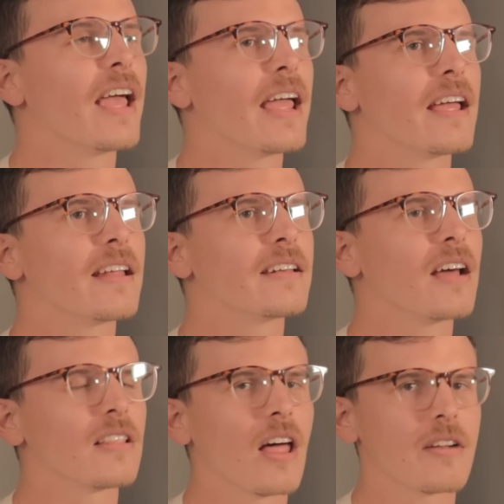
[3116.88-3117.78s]
and
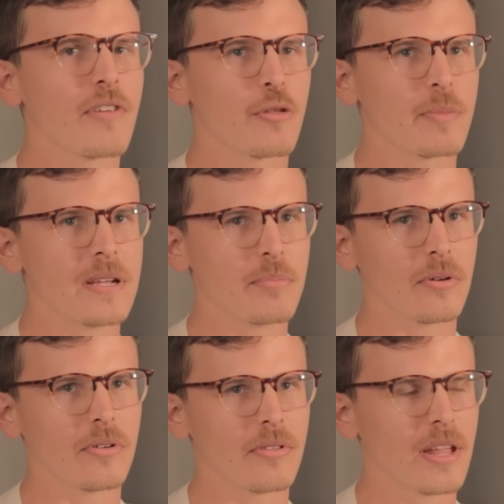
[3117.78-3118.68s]
a lot of other
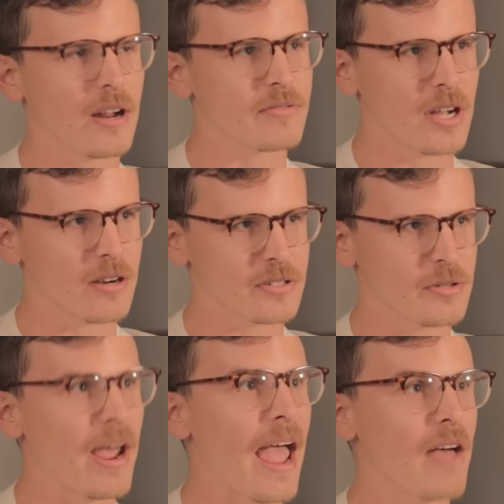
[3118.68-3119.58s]
people that I've talked
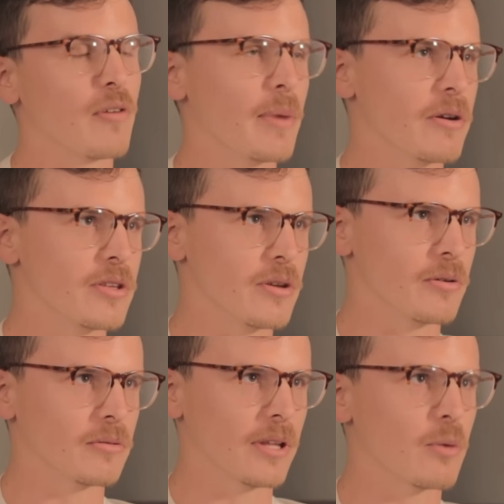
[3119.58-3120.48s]
to have about
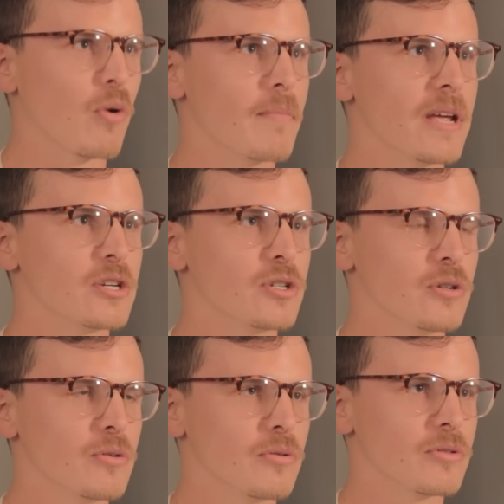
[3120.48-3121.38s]
you. Like, what makes
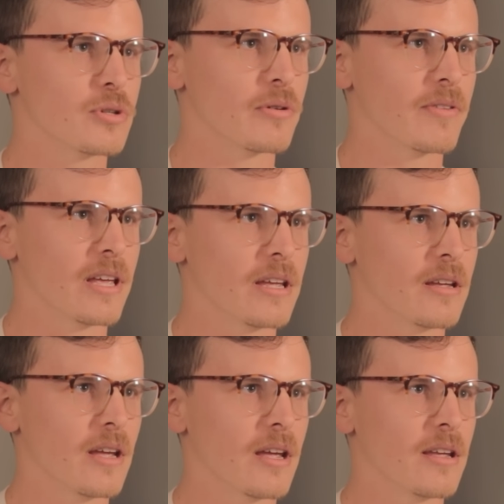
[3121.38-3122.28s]
you sort of
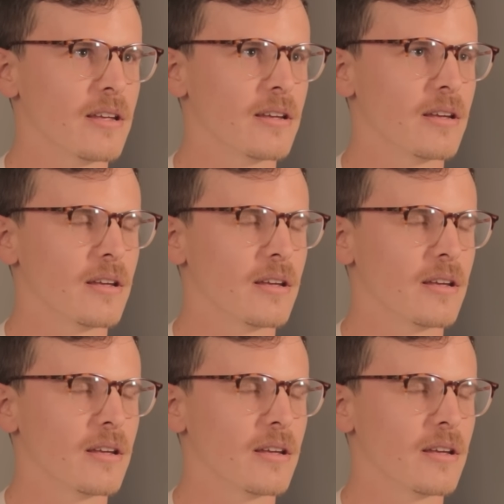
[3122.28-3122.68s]
a...